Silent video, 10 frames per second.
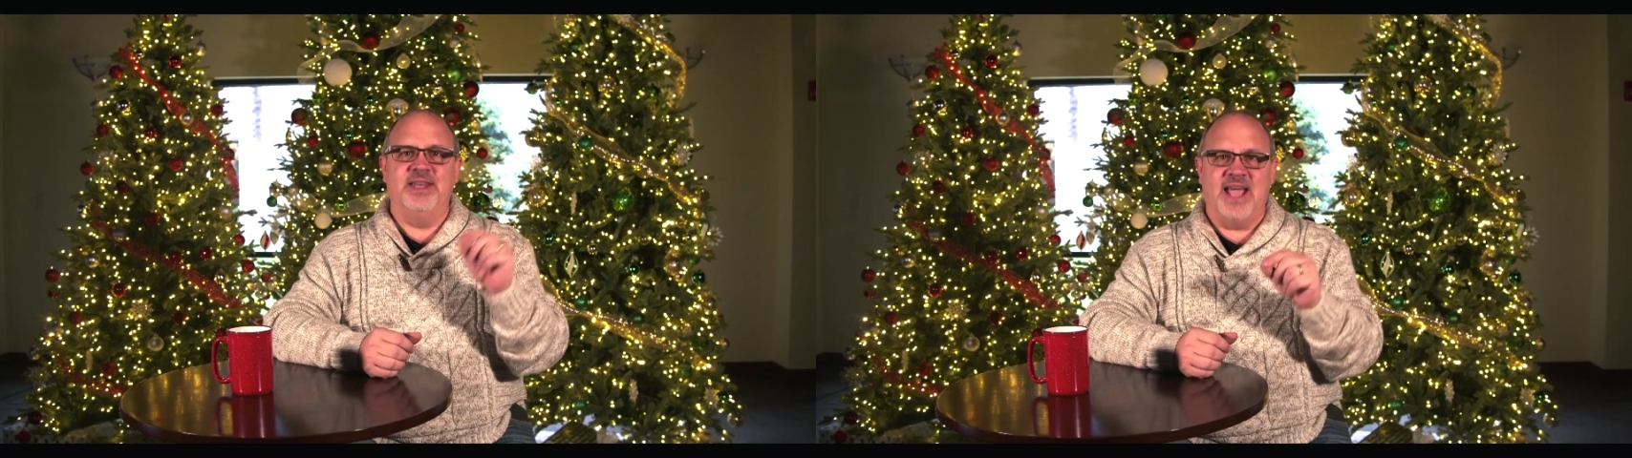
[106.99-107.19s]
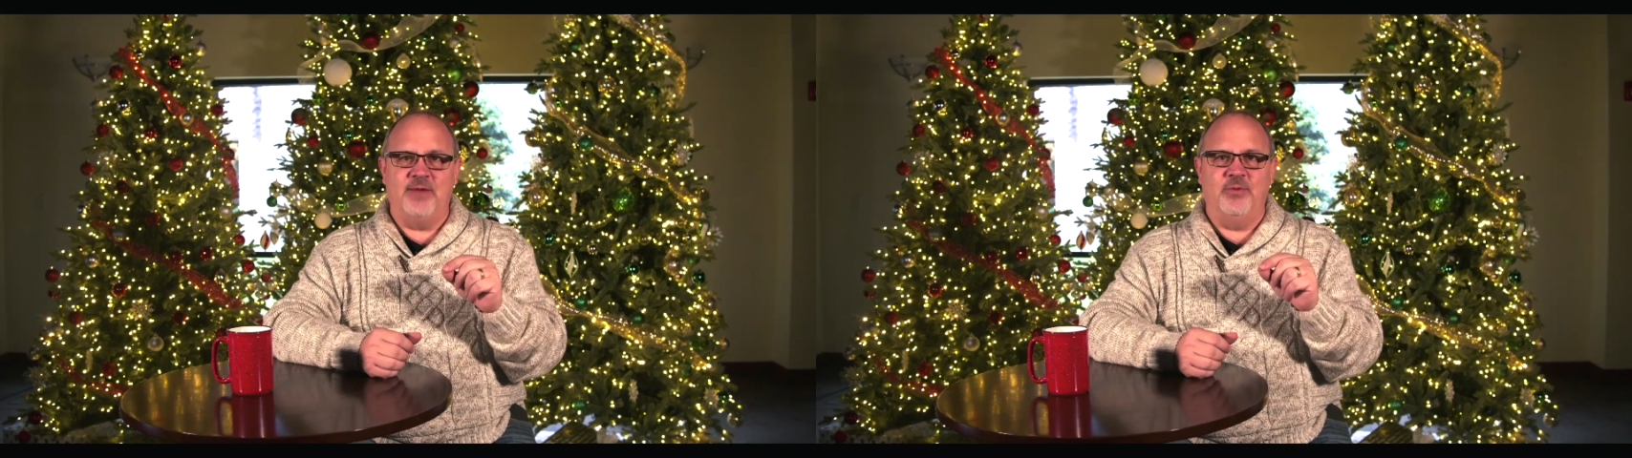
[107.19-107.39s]

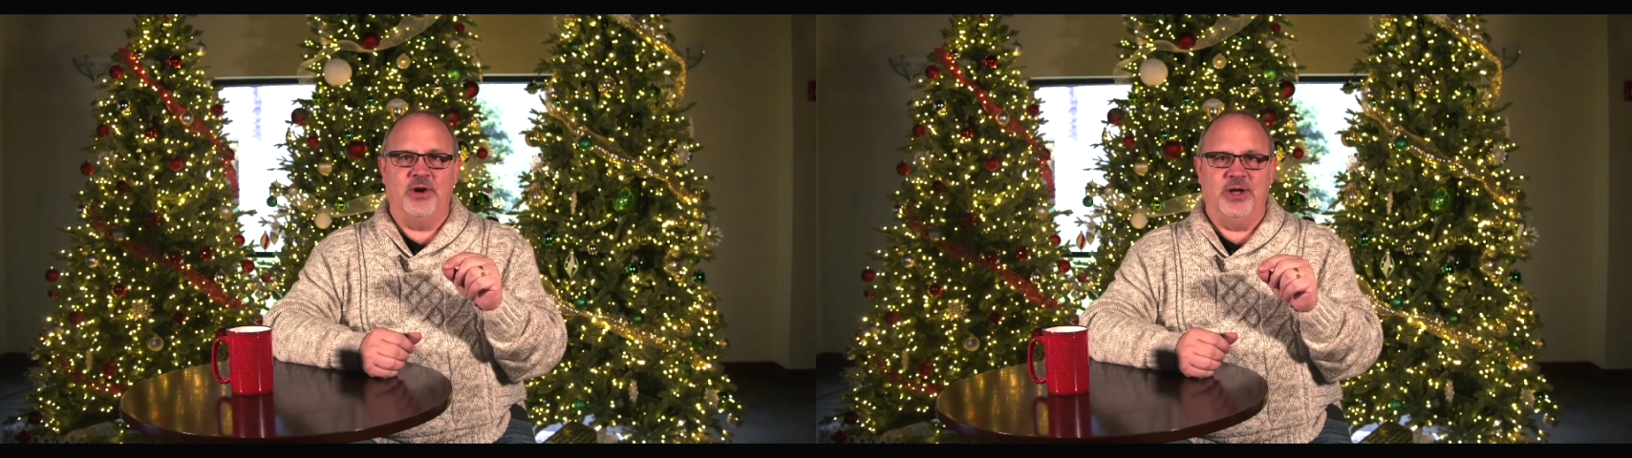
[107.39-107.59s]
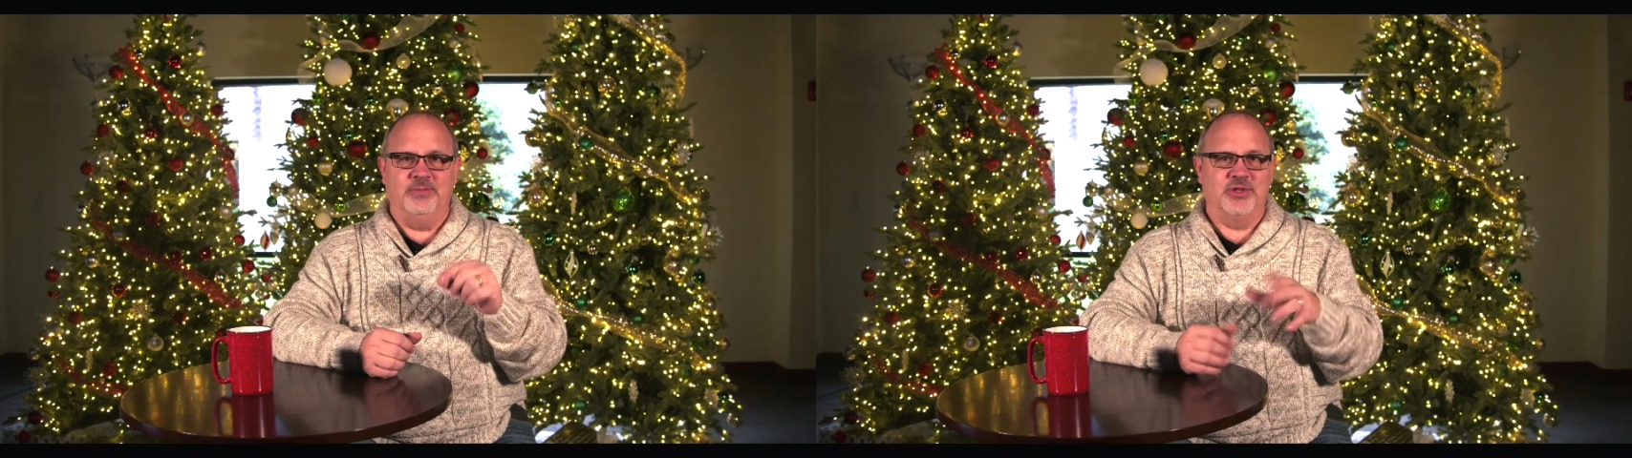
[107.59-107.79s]
and Dad
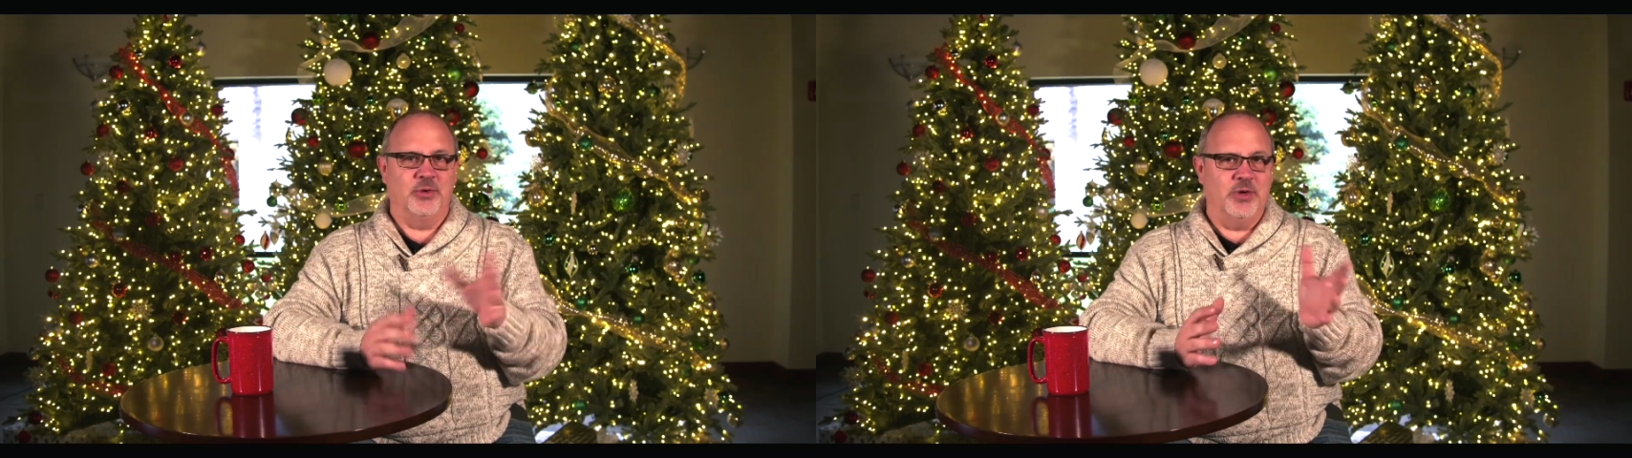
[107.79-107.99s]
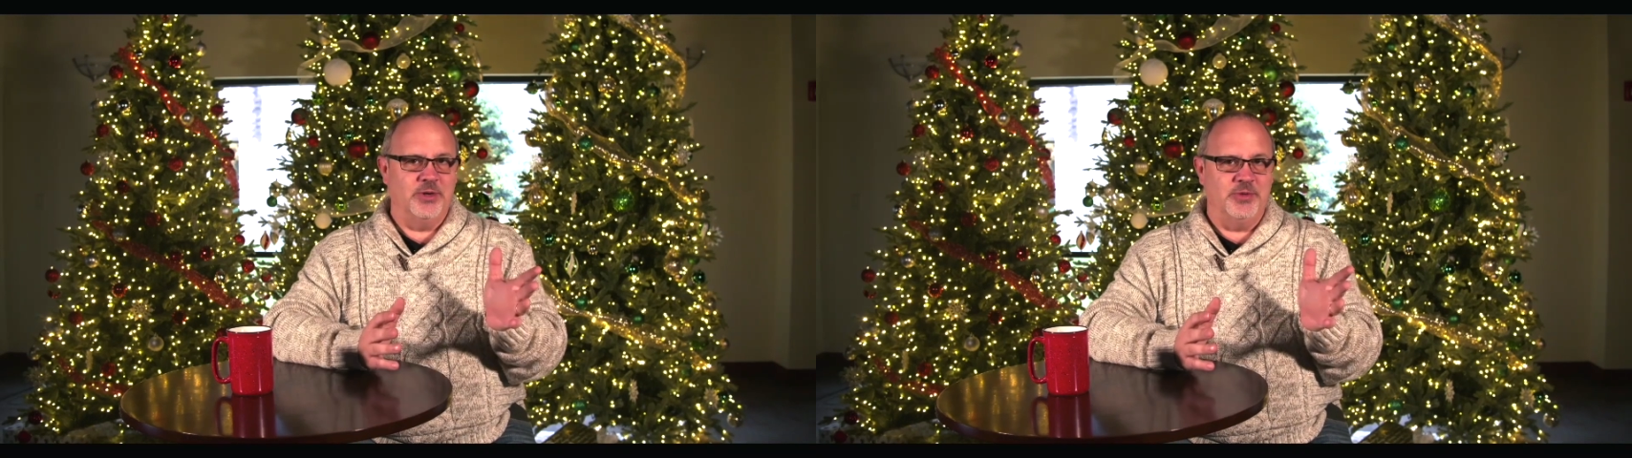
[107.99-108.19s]
were up.
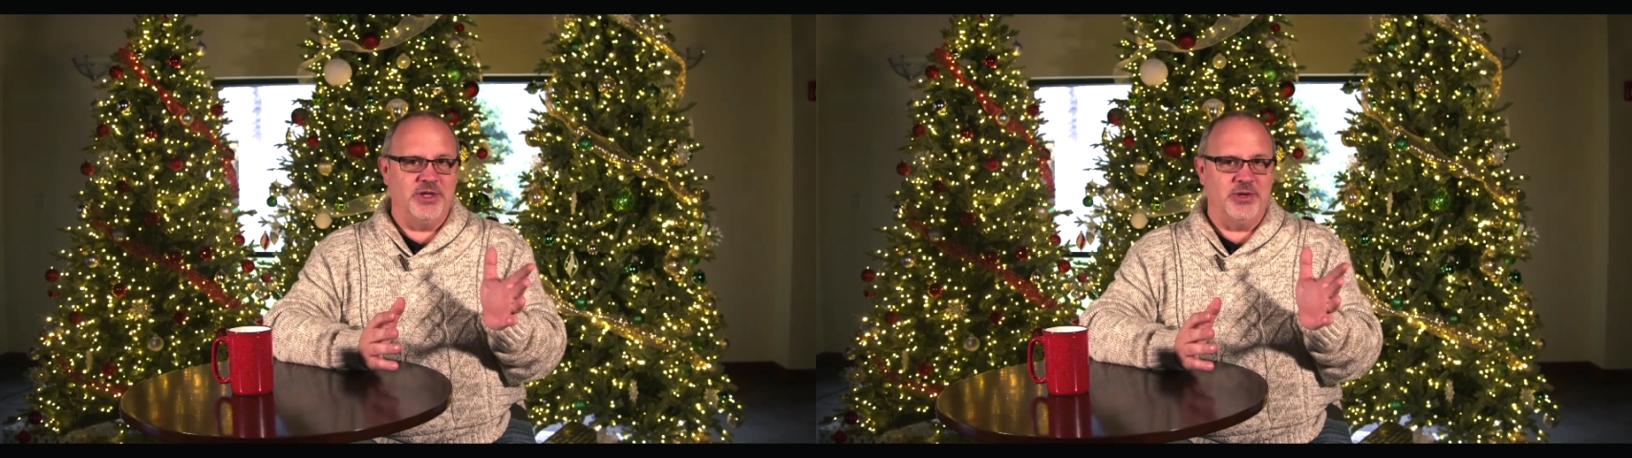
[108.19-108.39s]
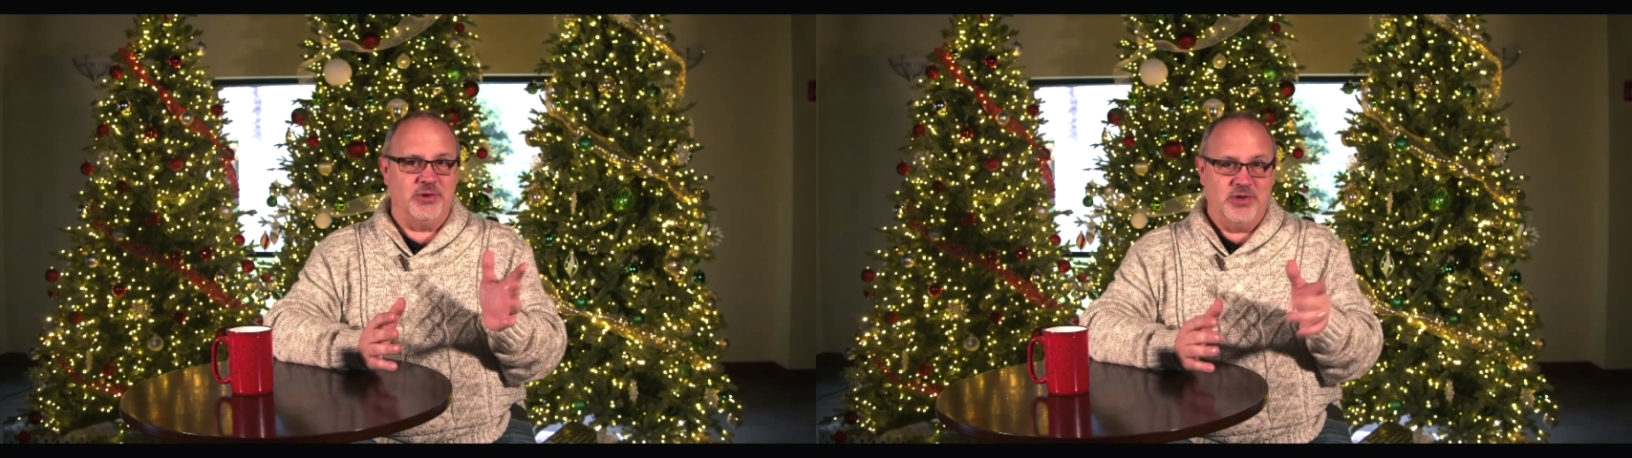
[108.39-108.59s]
So what did
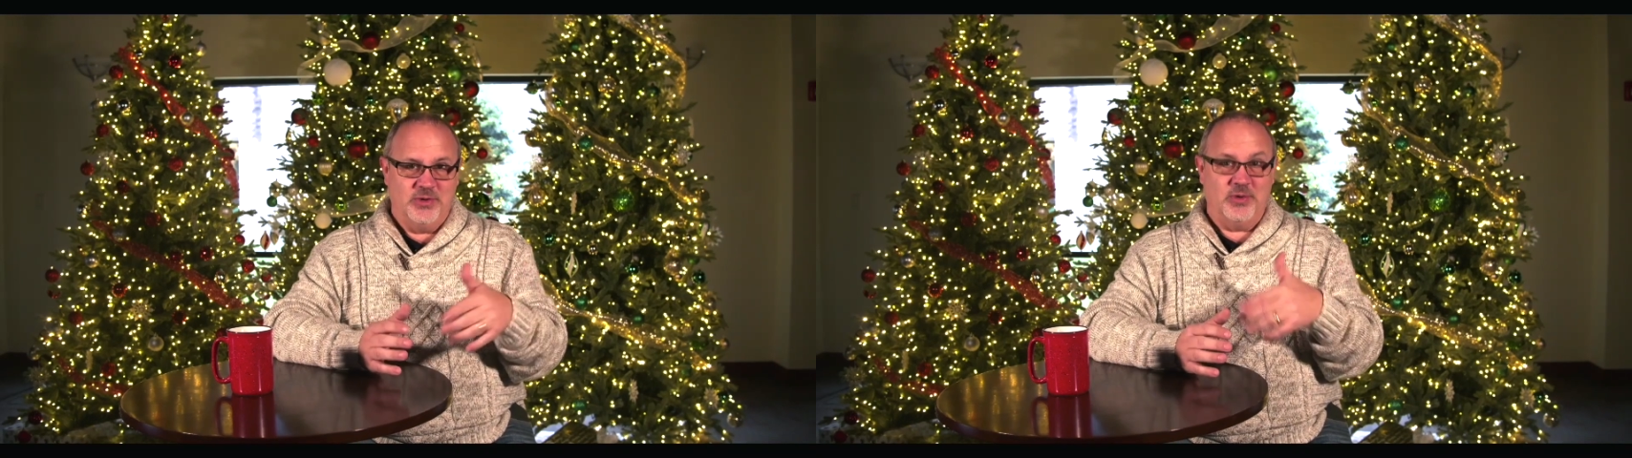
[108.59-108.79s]
we do?